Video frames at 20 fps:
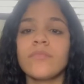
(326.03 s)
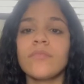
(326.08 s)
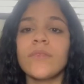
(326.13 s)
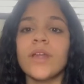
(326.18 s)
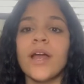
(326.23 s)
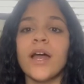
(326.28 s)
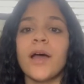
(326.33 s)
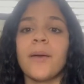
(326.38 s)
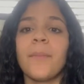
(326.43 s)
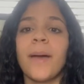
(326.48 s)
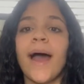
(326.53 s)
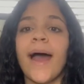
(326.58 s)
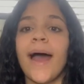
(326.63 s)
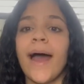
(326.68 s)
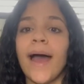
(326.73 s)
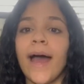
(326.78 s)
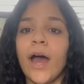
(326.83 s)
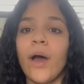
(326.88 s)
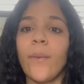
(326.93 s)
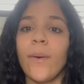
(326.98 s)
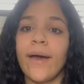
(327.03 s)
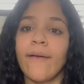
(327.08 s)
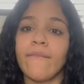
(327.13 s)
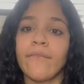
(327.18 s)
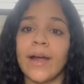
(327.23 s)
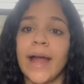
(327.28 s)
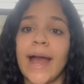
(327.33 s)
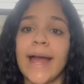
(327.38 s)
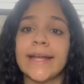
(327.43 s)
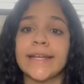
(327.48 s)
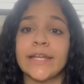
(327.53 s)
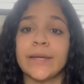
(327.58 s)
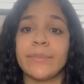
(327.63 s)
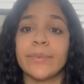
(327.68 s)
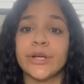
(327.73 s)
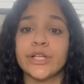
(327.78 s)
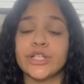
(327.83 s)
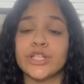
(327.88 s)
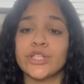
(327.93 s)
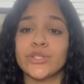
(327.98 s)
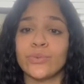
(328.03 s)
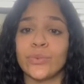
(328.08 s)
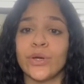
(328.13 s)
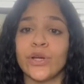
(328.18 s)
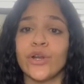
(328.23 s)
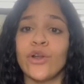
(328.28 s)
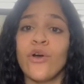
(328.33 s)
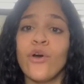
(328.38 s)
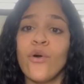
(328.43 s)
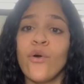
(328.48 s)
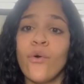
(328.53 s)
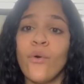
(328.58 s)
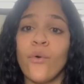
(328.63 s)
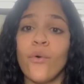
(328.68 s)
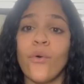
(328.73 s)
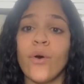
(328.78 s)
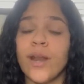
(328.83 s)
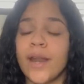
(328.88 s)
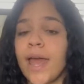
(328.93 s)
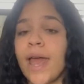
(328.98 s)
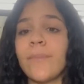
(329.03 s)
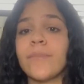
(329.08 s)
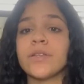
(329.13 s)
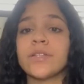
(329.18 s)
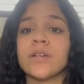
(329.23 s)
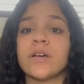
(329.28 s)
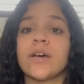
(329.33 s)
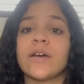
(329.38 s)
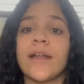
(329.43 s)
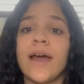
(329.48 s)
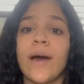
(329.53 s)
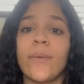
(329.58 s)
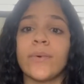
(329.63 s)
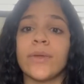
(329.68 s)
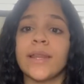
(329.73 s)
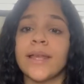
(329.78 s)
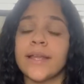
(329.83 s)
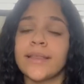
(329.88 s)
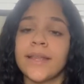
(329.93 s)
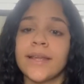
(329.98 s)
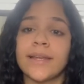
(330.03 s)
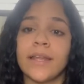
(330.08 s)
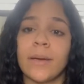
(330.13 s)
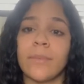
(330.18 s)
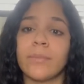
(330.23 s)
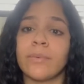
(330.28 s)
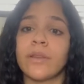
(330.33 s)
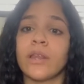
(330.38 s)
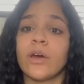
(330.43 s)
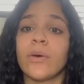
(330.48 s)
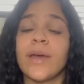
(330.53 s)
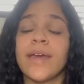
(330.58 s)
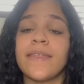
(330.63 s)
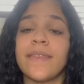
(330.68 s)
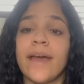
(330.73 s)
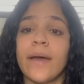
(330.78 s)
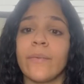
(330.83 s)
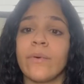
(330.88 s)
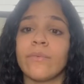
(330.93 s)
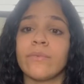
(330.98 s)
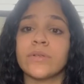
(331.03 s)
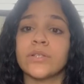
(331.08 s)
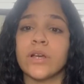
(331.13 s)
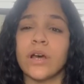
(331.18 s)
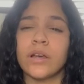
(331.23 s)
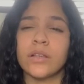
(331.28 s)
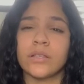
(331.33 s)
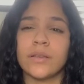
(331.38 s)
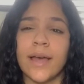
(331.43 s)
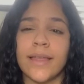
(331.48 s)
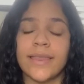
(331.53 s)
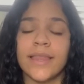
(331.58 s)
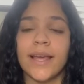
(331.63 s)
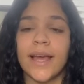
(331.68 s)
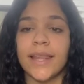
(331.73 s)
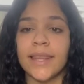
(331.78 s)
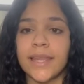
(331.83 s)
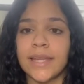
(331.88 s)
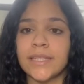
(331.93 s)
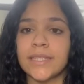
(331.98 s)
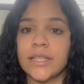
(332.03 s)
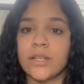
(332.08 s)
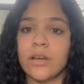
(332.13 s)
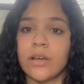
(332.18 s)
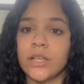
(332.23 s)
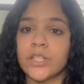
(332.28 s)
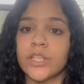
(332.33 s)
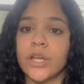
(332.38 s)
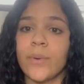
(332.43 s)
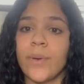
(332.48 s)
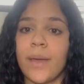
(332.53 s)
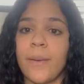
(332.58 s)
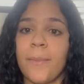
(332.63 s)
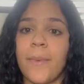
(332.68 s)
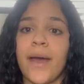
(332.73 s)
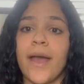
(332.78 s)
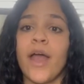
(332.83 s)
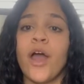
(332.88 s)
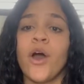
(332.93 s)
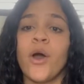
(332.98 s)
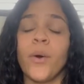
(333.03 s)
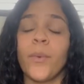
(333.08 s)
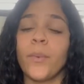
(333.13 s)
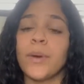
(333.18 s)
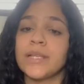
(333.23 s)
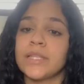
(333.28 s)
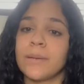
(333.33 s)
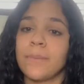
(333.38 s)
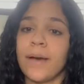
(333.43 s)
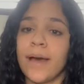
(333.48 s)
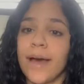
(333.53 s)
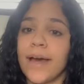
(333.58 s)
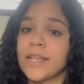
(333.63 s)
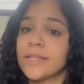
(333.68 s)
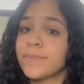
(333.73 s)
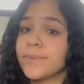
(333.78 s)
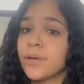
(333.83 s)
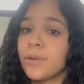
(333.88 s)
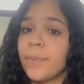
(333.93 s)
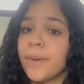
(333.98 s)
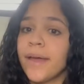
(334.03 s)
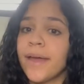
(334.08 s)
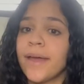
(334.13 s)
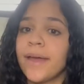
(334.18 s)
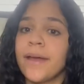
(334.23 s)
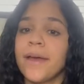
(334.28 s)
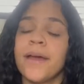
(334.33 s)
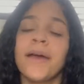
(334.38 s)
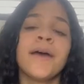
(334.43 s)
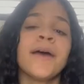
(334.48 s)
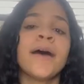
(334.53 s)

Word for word: Um, however, I did purchase one on Amazon. I will link that down below. And that one was also, I think I linked it also in my, was in my hospital bag.